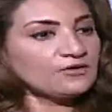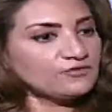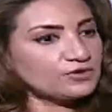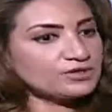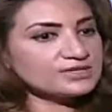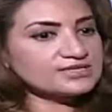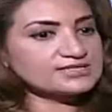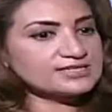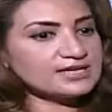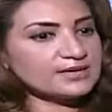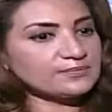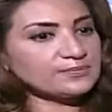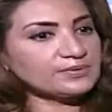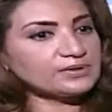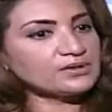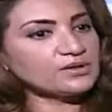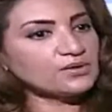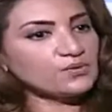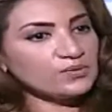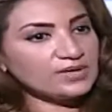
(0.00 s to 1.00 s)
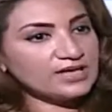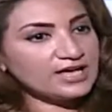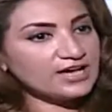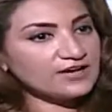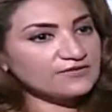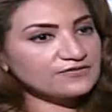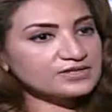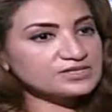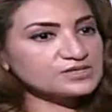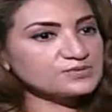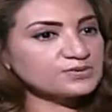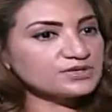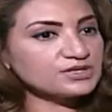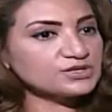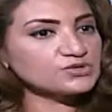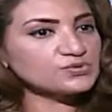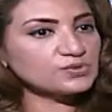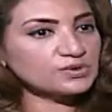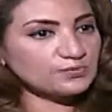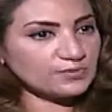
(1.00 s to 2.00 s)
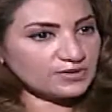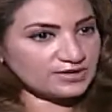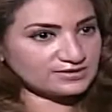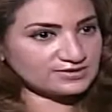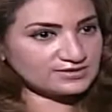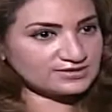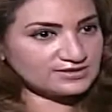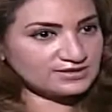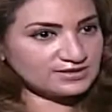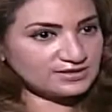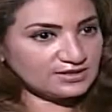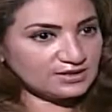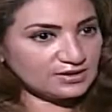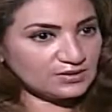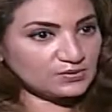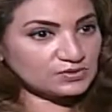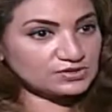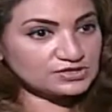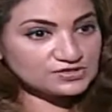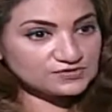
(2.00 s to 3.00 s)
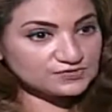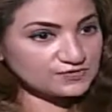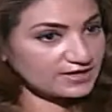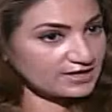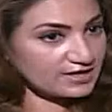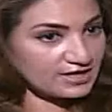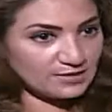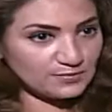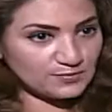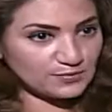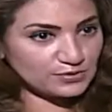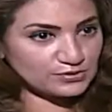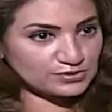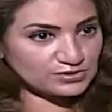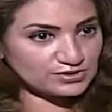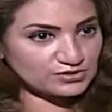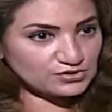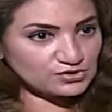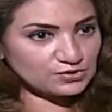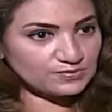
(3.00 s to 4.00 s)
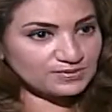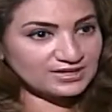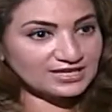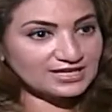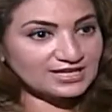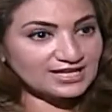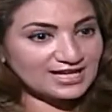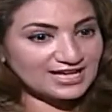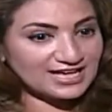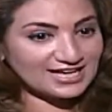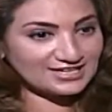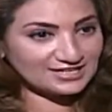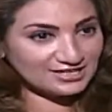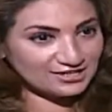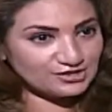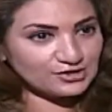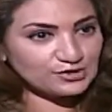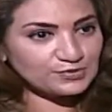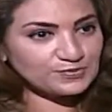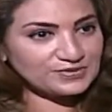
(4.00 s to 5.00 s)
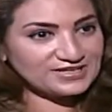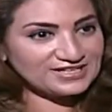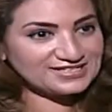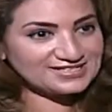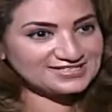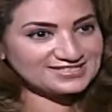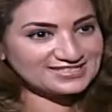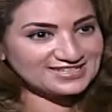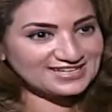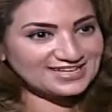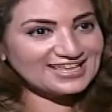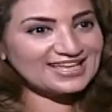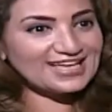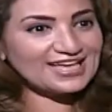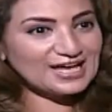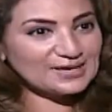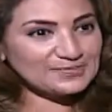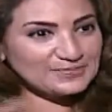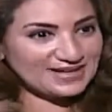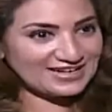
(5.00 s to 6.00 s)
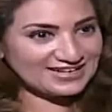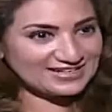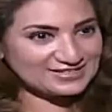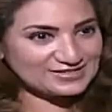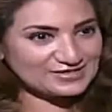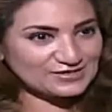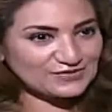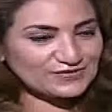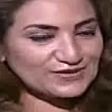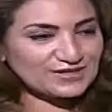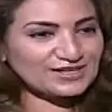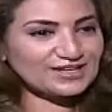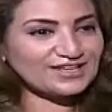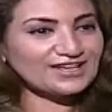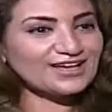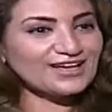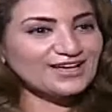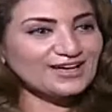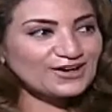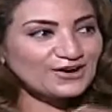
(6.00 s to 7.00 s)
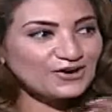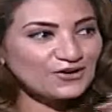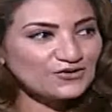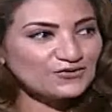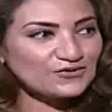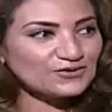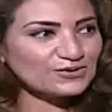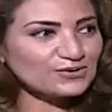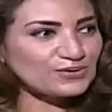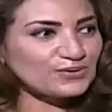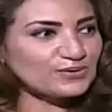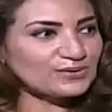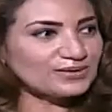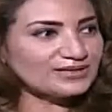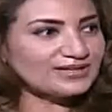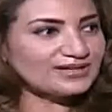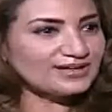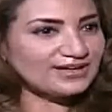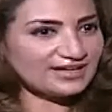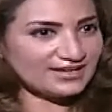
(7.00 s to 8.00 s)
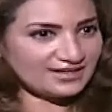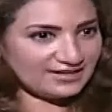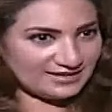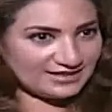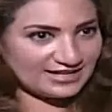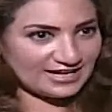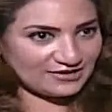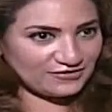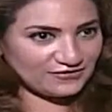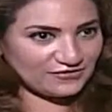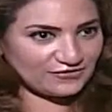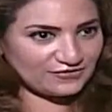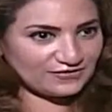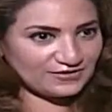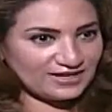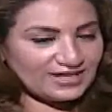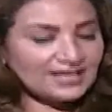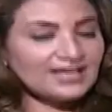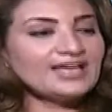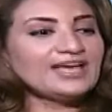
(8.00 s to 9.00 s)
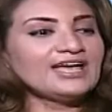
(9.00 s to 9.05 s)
For example, we have the spiritual part, which is very important to make an inner peace, a balance of the overall life.